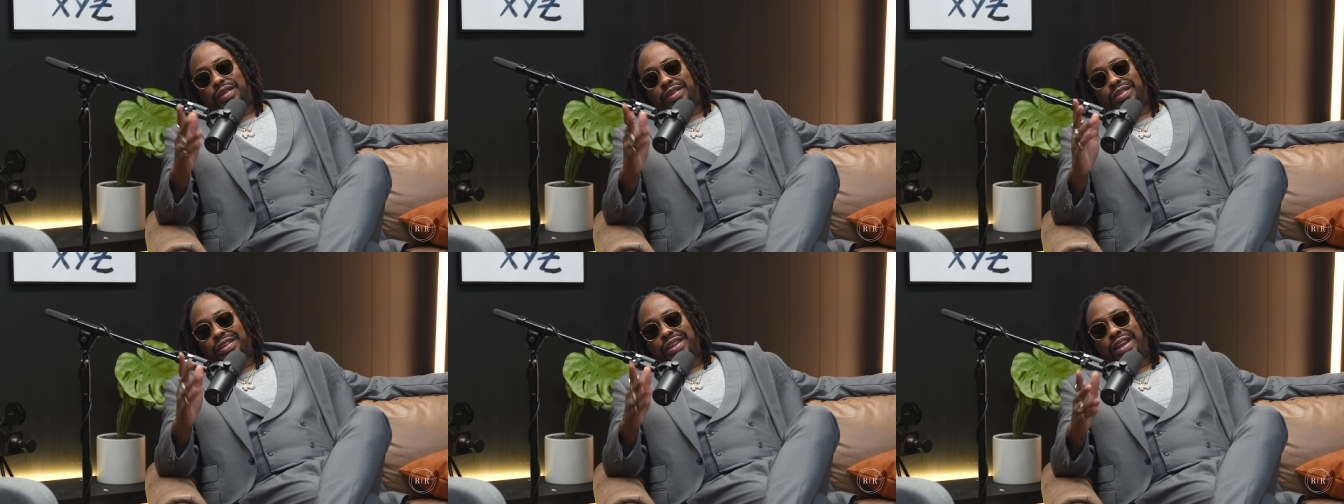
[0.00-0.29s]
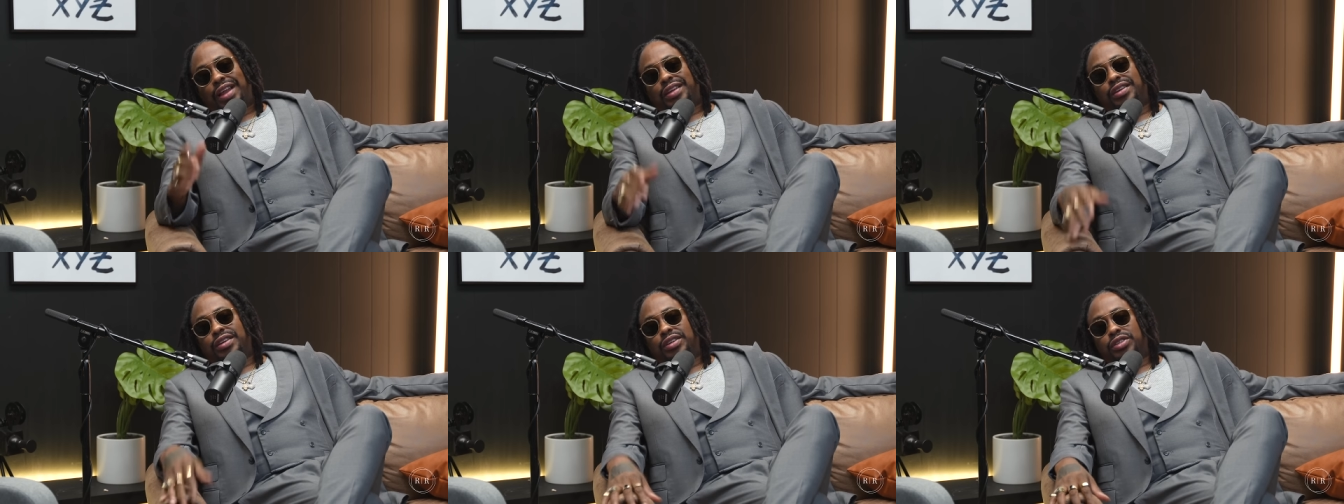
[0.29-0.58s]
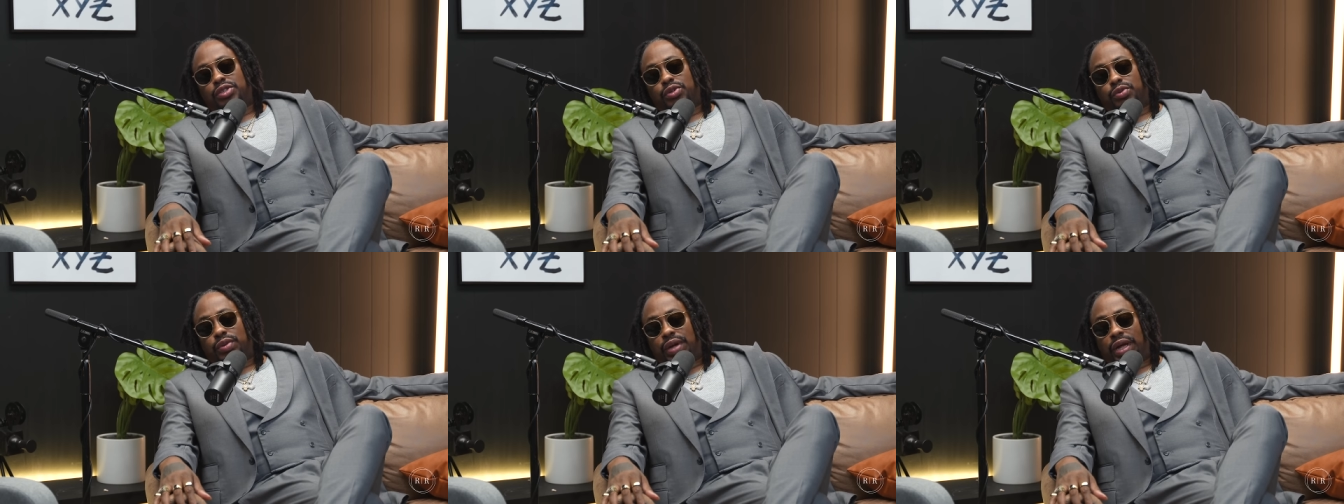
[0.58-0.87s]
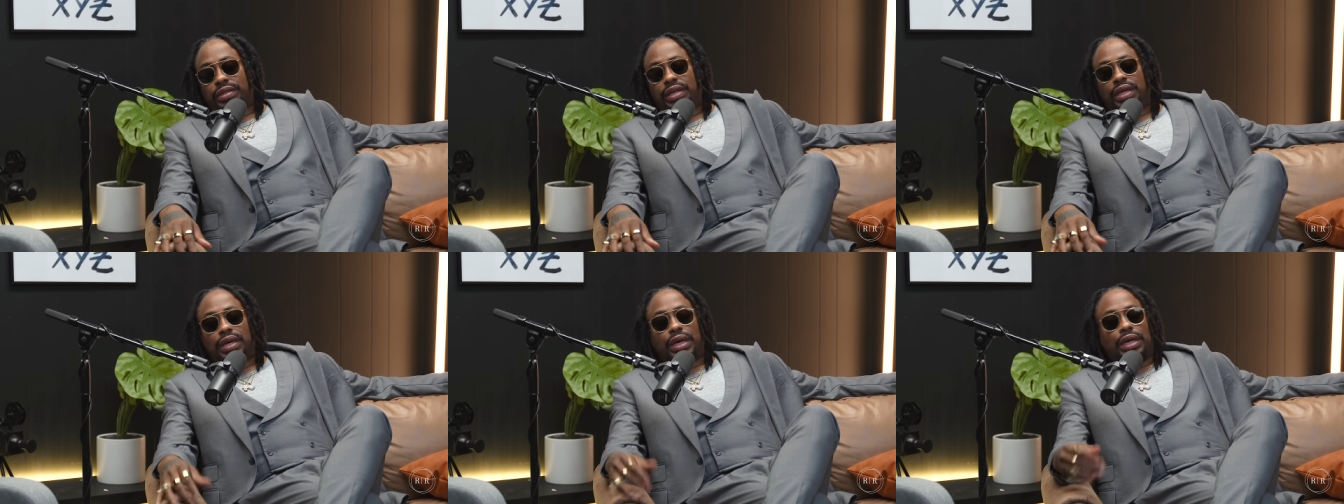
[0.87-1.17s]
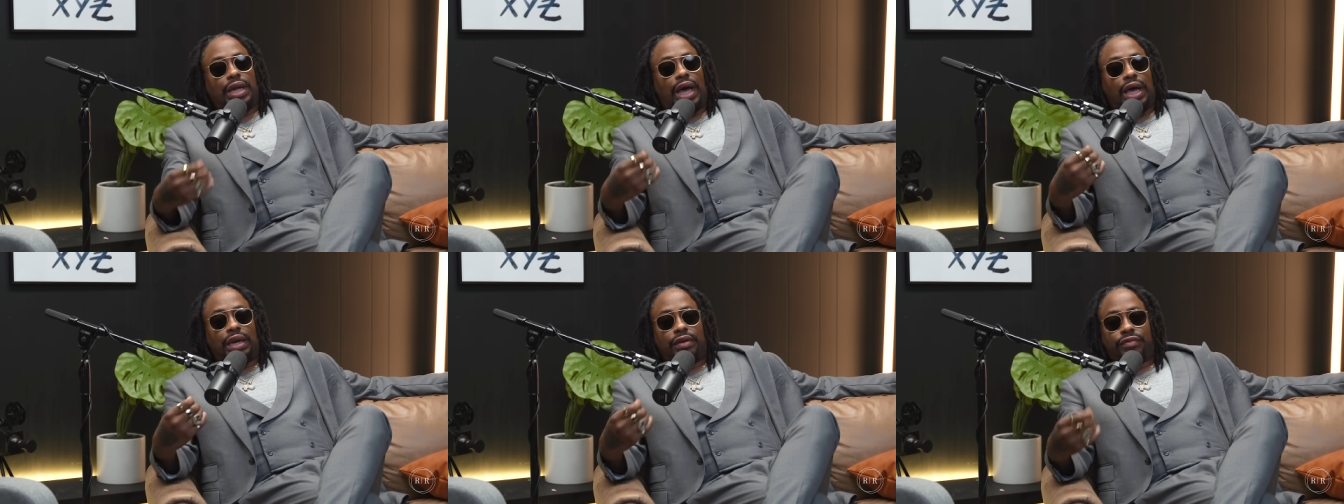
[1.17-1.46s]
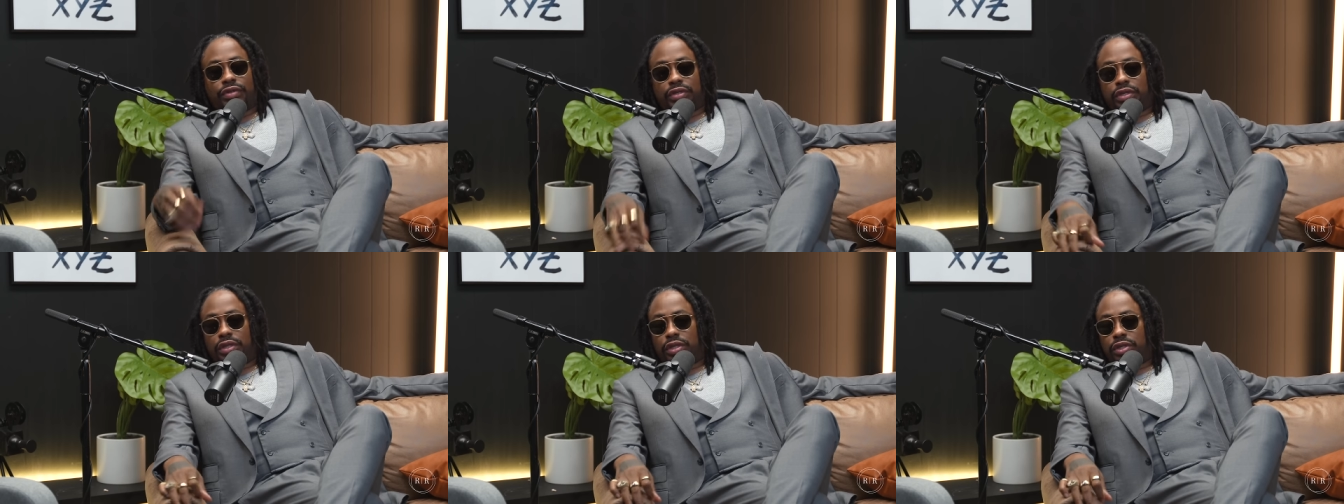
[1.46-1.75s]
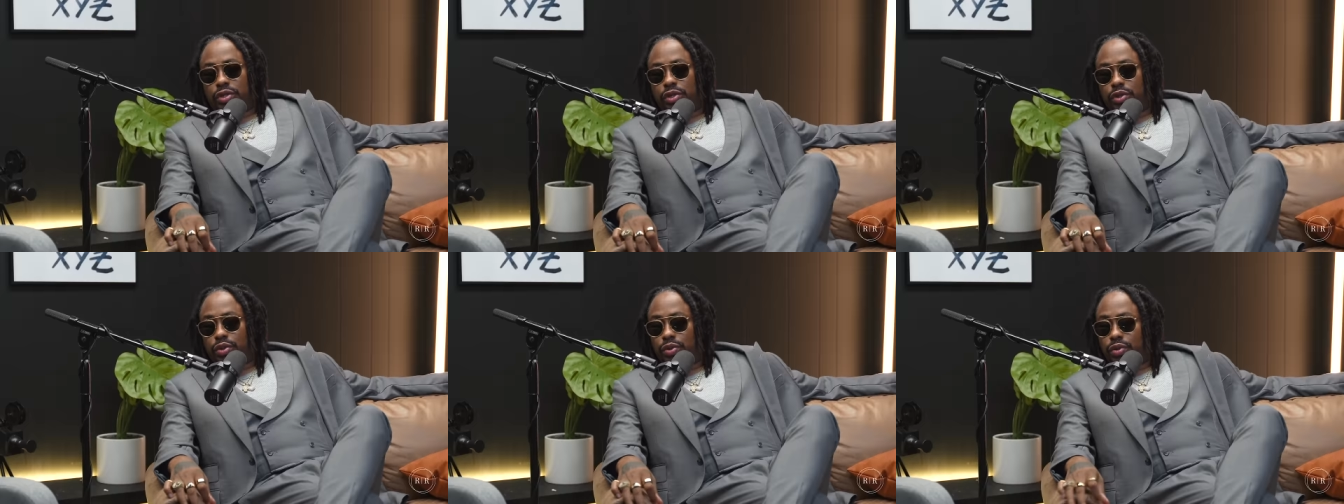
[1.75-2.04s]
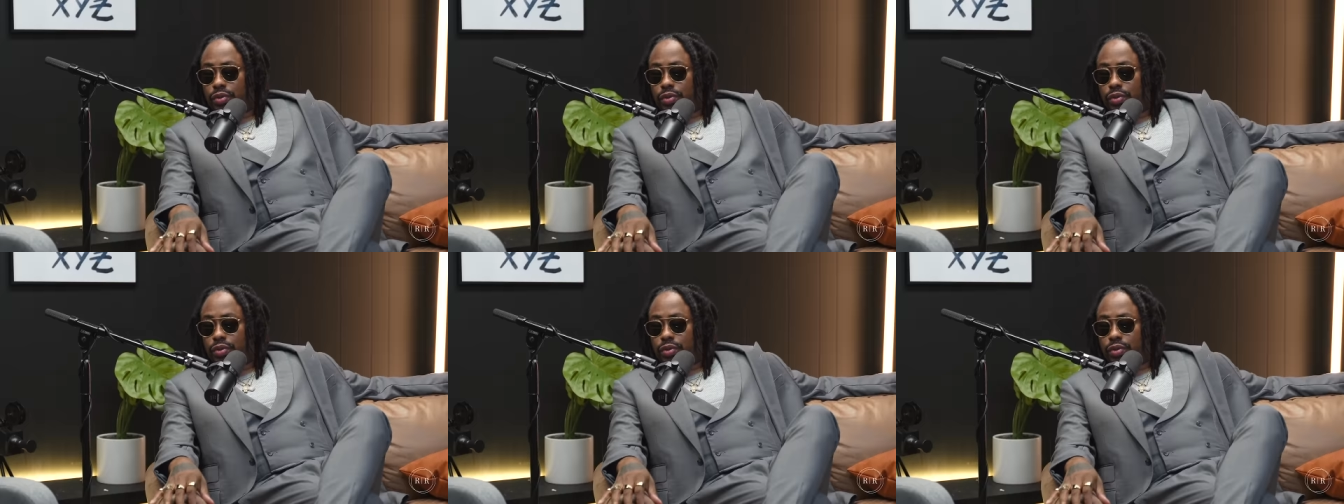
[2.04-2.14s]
that I look to, and I think a lot of us look to.